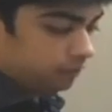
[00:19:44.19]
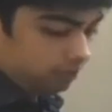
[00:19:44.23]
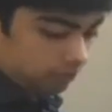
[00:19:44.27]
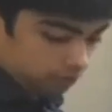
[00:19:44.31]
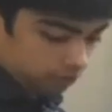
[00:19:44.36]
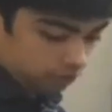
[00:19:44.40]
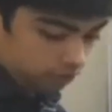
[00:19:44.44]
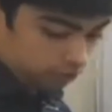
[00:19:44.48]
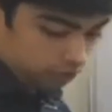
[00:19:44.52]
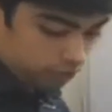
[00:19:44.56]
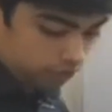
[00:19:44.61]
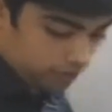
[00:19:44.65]

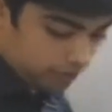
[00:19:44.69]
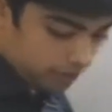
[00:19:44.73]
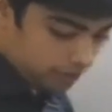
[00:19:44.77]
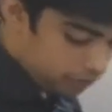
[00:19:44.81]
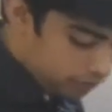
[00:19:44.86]
Not only the